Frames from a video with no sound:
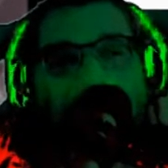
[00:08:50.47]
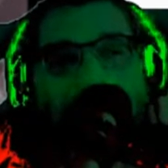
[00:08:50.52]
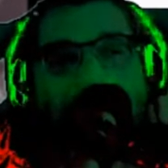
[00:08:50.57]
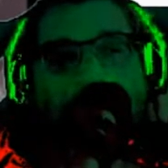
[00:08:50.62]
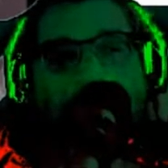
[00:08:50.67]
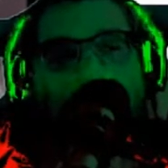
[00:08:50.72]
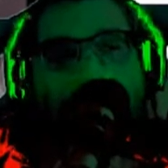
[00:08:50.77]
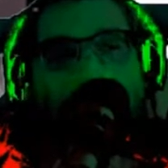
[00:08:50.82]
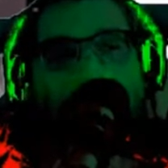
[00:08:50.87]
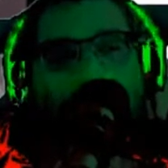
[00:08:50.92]

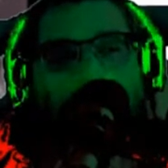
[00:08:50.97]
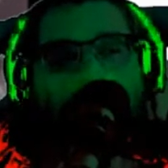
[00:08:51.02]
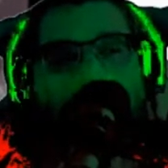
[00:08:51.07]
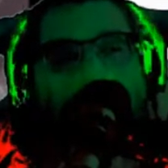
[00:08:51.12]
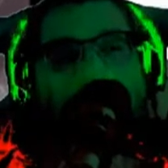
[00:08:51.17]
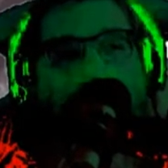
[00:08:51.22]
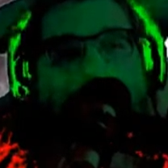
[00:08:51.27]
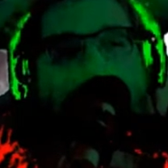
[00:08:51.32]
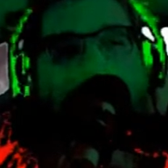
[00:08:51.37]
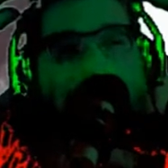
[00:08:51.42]
use
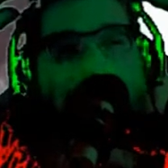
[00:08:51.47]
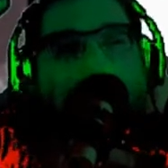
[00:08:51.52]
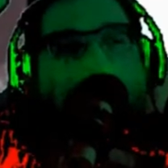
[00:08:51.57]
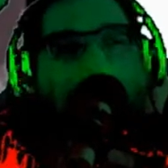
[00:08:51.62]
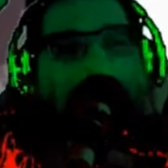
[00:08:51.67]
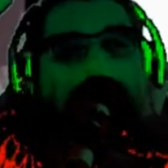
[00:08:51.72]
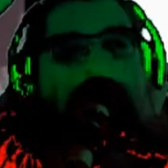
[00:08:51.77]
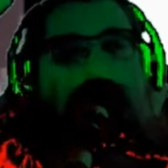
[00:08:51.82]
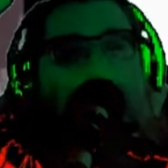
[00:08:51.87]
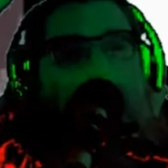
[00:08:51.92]

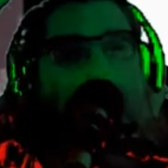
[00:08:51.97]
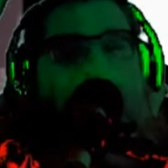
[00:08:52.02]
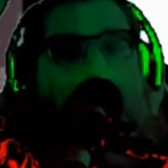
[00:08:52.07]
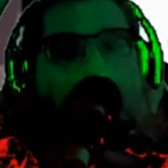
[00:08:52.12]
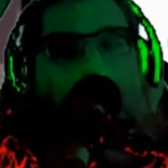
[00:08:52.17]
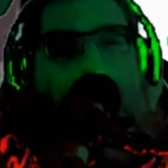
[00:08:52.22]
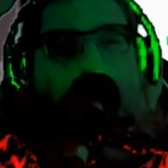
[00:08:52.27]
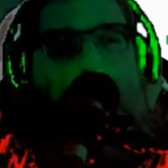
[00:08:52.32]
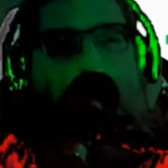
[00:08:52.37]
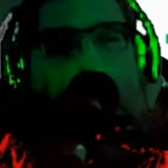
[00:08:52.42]

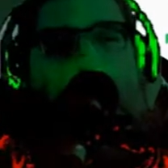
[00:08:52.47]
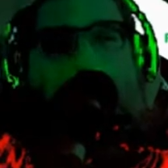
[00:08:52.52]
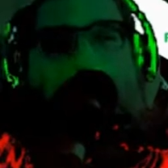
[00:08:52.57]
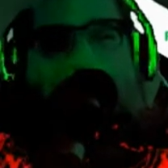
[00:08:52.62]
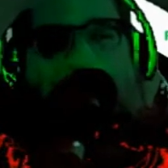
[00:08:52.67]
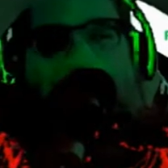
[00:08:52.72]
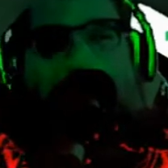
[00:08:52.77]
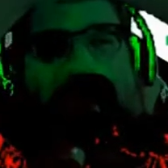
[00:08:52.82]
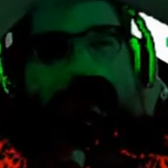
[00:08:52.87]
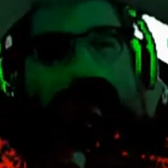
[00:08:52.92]
the
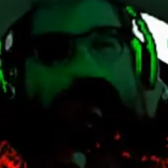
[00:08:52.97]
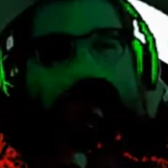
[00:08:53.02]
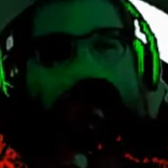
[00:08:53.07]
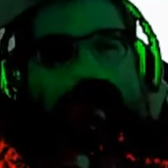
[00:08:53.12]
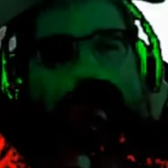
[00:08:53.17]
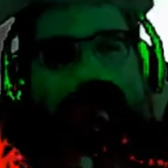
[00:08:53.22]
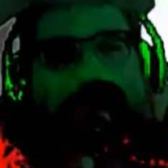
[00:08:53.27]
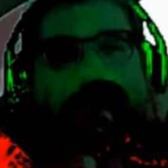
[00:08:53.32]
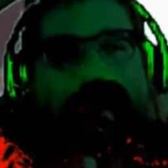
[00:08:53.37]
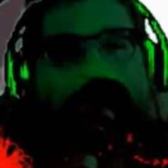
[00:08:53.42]

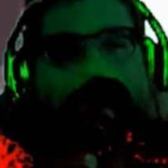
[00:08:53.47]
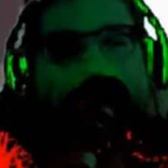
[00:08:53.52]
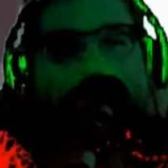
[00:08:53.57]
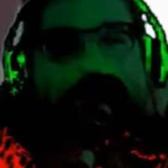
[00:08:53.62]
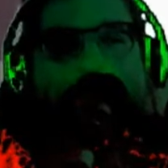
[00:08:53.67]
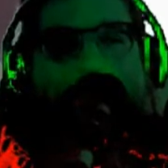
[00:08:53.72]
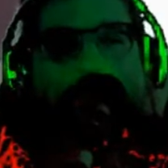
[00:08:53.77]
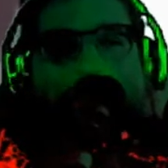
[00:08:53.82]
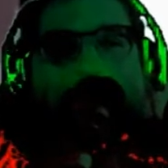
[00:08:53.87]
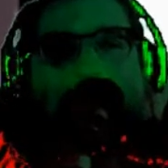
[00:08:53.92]
easiest,
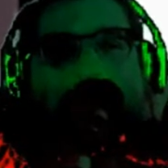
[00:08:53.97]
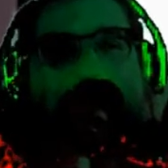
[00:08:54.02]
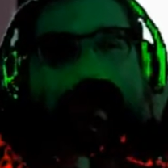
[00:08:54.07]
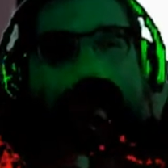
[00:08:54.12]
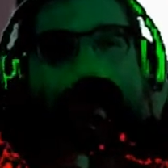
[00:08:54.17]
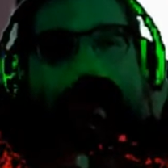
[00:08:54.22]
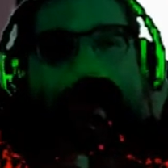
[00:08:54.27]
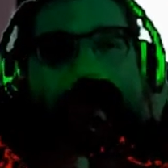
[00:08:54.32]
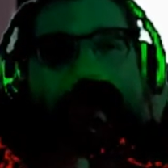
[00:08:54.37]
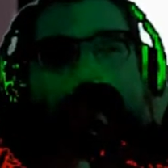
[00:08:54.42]

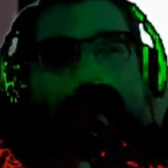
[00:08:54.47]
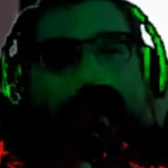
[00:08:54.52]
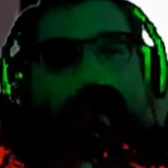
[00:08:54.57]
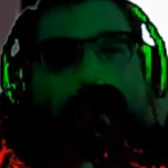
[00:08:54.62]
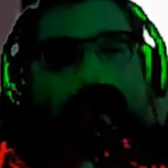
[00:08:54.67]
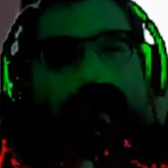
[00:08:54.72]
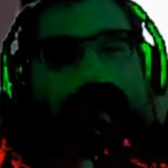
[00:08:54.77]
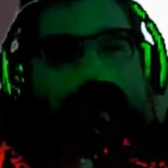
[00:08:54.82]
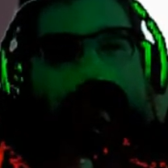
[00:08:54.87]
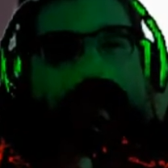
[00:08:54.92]

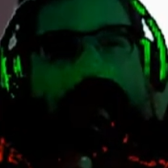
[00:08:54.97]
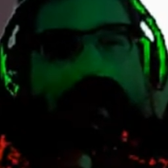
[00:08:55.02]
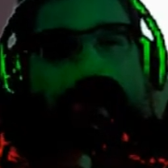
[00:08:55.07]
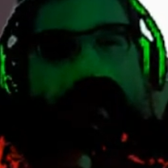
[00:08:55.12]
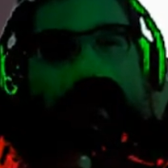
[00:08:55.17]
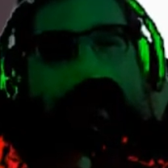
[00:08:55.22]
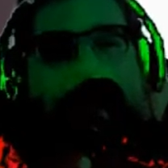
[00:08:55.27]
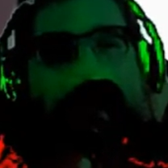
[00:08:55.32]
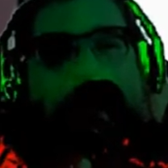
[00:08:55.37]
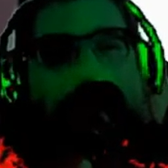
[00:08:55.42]
lowest
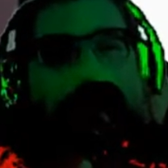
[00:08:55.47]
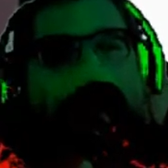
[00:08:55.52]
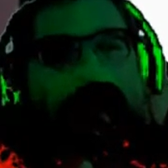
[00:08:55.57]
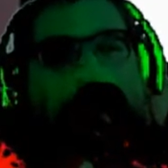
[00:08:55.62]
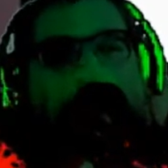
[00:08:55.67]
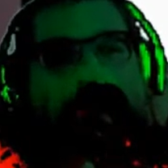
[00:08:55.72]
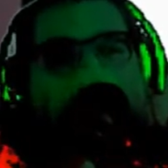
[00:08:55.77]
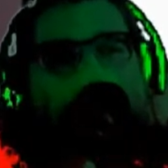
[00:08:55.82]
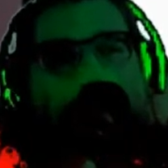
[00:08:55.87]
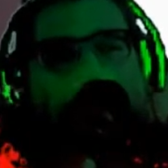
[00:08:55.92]
common
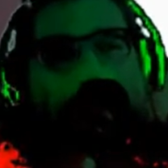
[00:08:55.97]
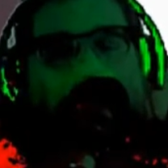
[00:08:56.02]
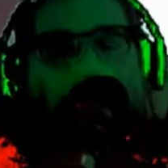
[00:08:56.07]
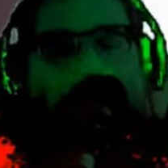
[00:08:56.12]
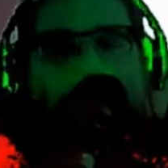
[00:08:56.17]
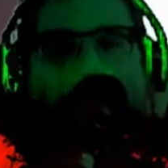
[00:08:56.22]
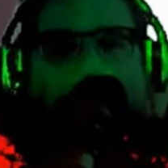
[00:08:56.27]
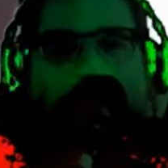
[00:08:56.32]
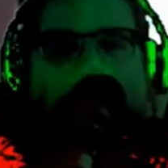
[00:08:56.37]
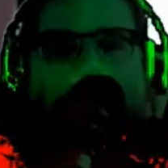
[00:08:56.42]

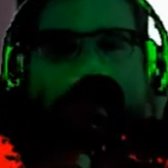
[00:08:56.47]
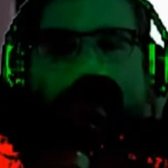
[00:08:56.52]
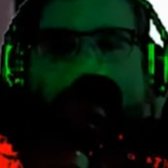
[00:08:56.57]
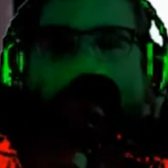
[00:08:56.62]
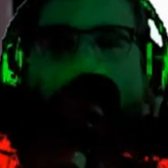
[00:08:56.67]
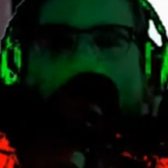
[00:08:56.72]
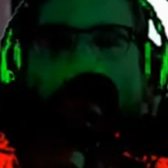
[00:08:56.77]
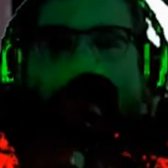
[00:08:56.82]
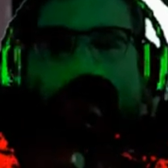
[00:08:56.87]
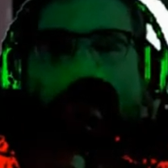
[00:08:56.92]
denominator
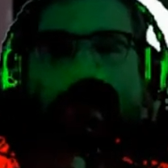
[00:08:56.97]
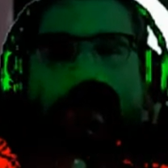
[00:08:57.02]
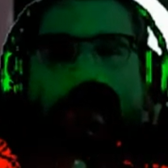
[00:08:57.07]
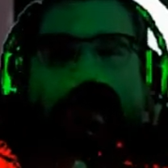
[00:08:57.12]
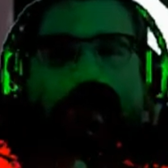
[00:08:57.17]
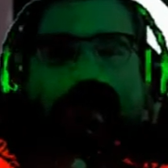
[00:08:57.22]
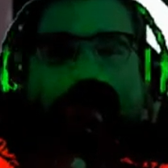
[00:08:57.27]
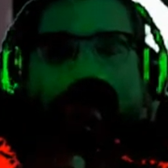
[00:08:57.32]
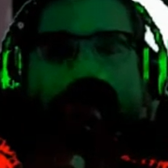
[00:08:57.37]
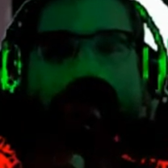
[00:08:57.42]

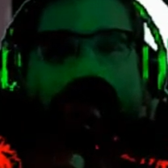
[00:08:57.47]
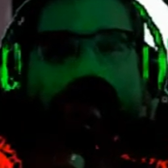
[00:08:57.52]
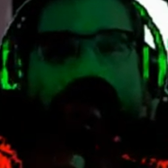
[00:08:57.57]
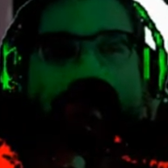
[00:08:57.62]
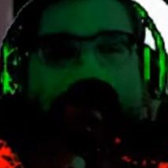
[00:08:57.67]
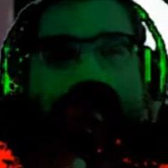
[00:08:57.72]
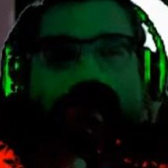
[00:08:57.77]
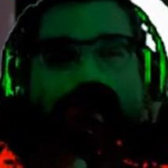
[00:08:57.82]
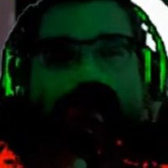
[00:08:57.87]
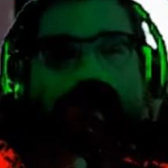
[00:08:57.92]

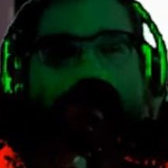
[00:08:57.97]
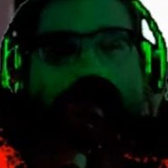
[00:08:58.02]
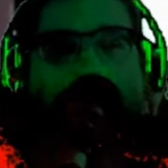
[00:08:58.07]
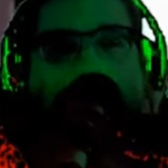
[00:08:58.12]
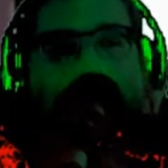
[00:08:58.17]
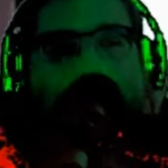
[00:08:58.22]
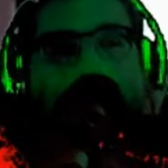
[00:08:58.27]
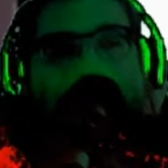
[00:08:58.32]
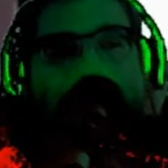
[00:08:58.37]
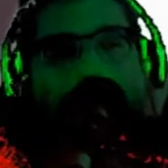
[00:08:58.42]
marketing
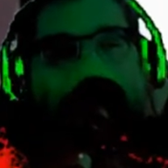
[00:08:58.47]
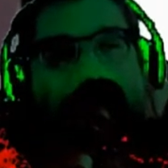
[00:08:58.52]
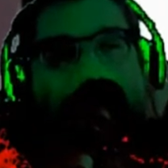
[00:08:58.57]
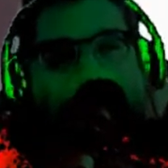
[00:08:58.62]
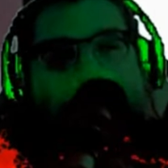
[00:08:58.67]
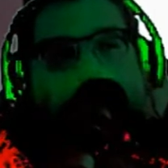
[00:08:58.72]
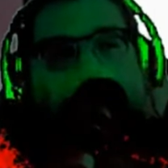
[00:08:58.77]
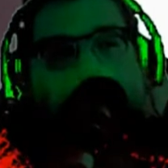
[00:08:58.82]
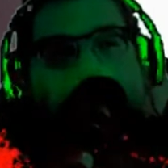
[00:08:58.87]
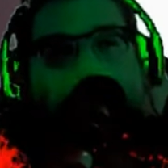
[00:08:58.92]
tricks to get
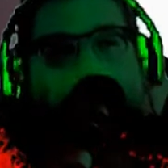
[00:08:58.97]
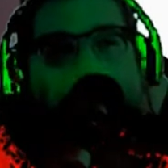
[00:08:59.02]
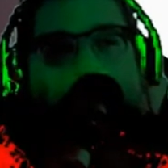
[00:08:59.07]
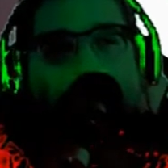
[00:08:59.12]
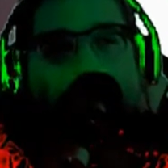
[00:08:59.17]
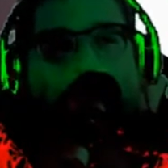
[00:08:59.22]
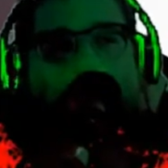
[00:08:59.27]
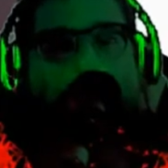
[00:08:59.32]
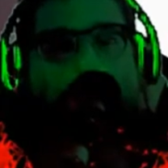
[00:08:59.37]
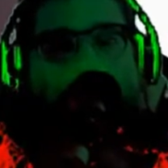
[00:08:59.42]

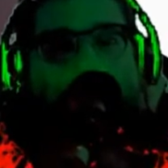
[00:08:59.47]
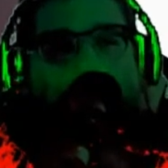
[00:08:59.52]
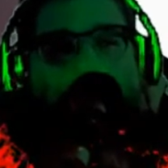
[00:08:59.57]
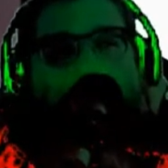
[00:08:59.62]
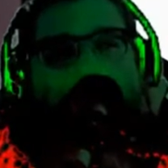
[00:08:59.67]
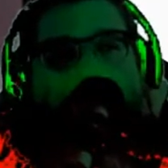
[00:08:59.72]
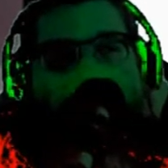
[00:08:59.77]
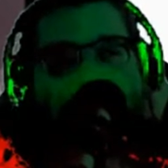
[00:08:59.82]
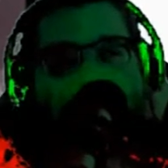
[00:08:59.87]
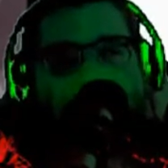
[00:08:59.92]
people
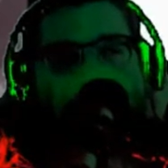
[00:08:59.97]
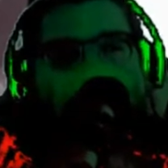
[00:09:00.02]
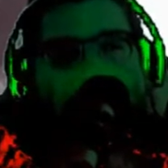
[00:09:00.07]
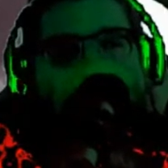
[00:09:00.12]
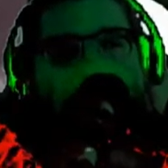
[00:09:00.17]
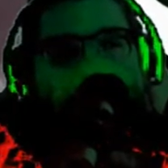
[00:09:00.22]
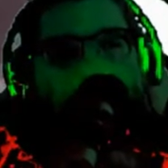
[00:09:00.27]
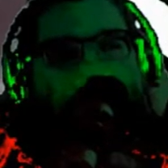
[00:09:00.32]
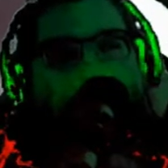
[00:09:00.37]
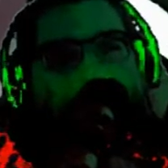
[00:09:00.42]
to send
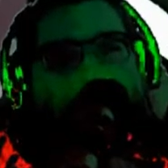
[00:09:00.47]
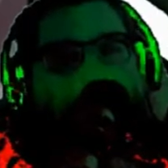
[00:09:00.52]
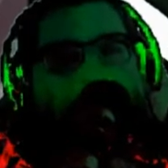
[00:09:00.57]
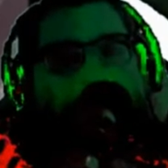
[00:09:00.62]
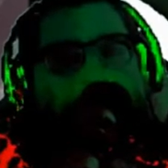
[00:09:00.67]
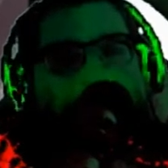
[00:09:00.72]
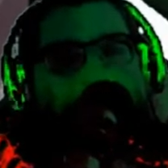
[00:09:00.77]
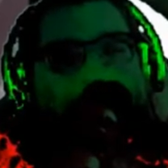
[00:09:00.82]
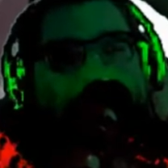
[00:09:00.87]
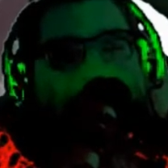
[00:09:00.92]
them
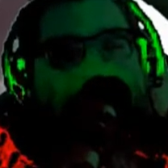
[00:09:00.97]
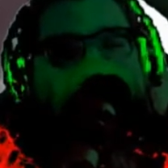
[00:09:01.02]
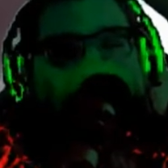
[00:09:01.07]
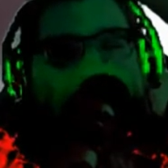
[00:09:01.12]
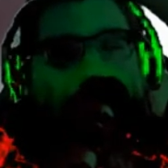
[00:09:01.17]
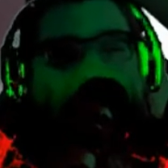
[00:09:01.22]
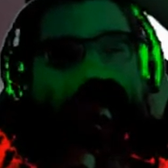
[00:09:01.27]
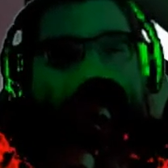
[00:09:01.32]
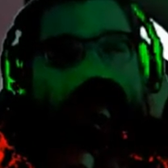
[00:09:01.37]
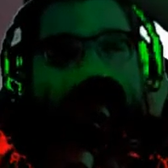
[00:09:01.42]
money.
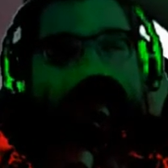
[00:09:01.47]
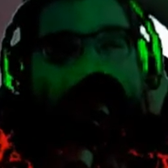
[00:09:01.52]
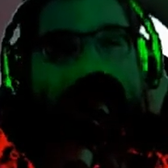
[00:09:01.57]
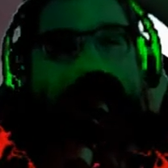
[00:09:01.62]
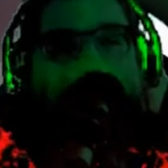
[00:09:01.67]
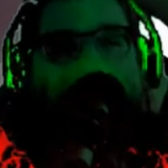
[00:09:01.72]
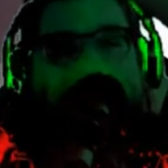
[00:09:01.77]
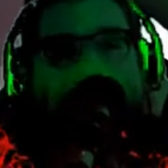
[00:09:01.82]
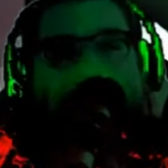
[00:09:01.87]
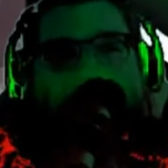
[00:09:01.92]

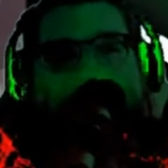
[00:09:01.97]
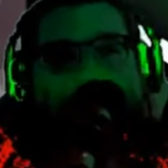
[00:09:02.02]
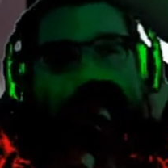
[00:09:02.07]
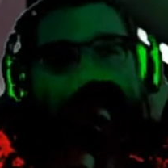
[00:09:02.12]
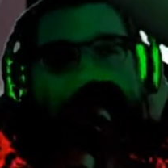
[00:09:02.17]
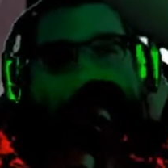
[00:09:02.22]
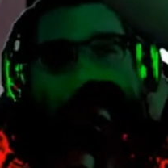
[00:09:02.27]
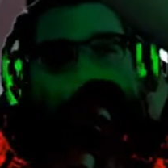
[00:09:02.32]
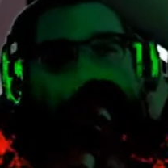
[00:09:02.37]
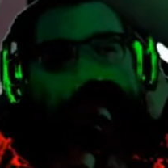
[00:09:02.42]
Everything is
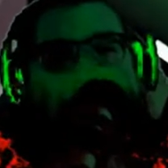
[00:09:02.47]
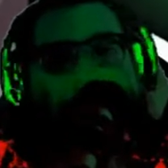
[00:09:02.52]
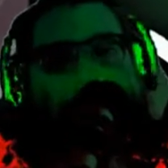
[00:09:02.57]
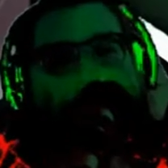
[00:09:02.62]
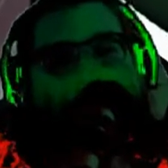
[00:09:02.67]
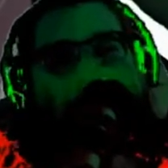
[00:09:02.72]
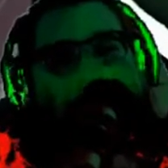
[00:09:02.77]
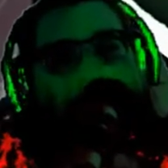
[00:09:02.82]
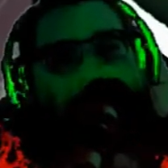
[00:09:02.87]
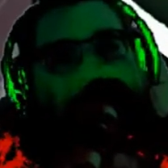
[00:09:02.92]
wrapped
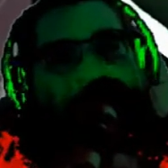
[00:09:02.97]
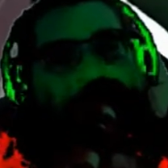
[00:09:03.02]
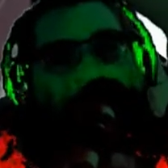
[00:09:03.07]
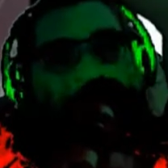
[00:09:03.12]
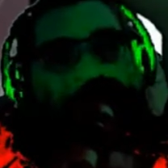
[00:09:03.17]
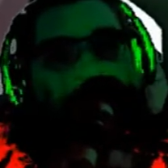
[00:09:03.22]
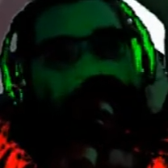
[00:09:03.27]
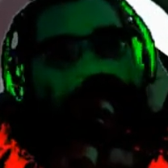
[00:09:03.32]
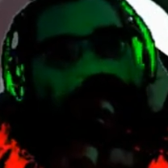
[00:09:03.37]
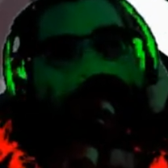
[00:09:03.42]
around
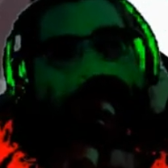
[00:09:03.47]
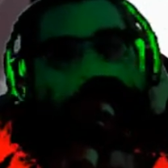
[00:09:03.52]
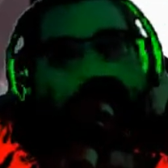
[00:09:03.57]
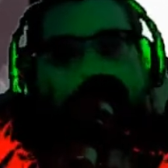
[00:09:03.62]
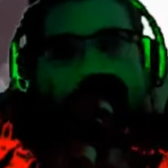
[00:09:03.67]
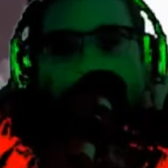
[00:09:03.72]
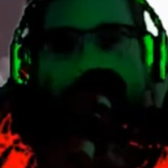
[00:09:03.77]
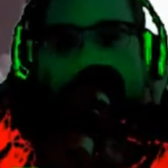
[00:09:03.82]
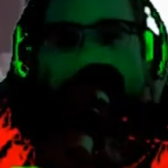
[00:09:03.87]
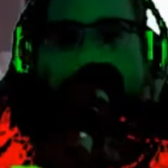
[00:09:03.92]
getting people to